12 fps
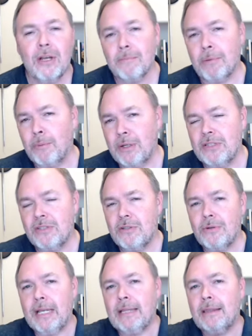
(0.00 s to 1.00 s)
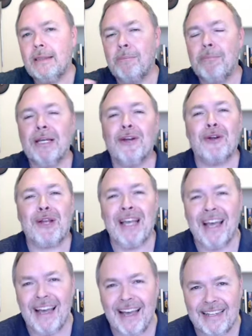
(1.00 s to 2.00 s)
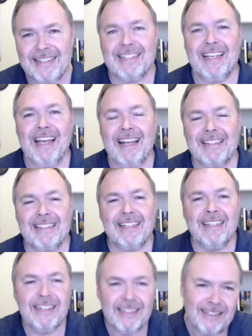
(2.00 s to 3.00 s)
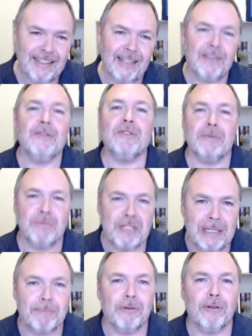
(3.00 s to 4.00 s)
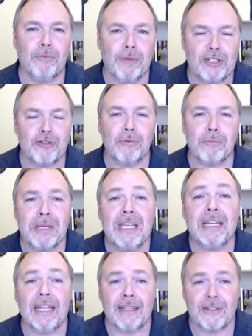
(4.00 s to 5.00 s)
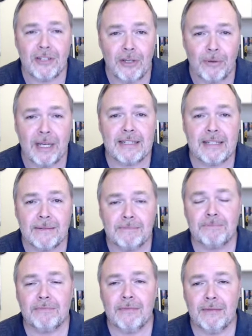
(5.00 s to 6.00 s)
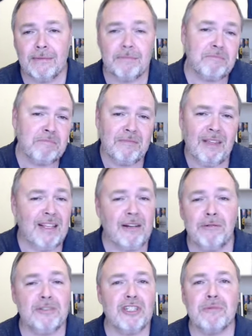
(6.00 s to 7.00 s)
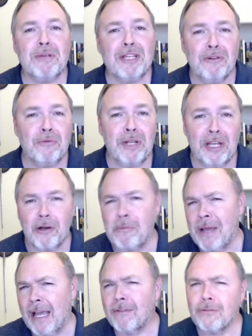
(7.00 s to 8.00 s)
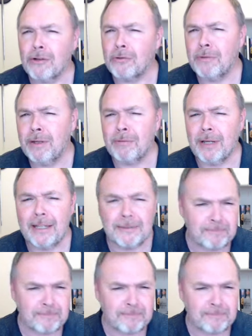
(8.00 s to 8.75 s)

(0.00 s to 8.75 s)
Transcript: But once you get the bigger context, then there's some deeper, richer meaning to it. That'll just be good when you go back for a reread.